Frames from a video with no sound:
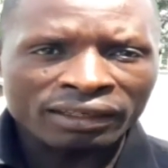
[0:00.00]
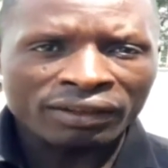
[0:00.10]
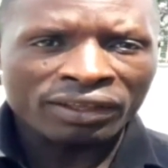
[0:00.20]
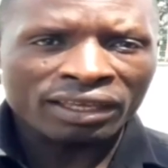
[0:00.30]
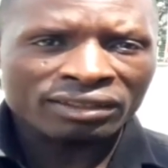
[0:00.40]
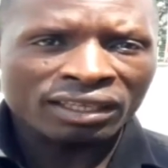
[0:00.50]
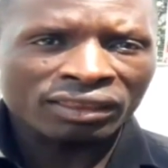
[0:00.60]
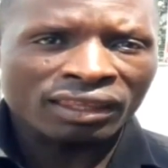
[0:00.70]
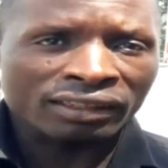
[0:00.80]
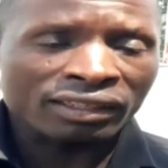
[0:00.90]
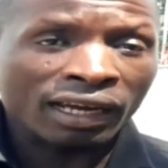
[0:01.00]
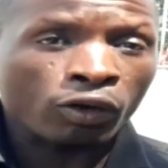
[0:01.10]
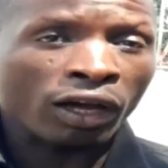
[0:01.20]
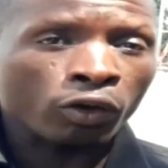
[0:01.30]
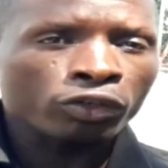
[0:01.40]
And they are saying
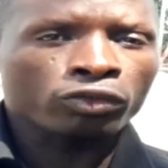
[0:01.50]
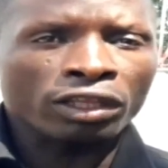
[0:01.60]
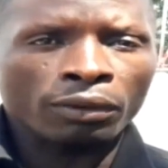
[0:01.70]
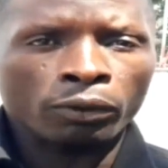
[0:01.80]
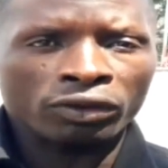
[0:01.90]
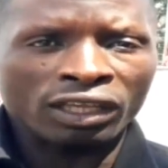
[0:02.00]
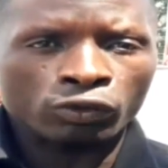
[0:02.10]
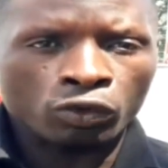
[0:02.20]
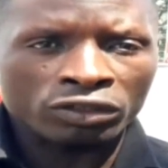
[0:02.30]
that according to the report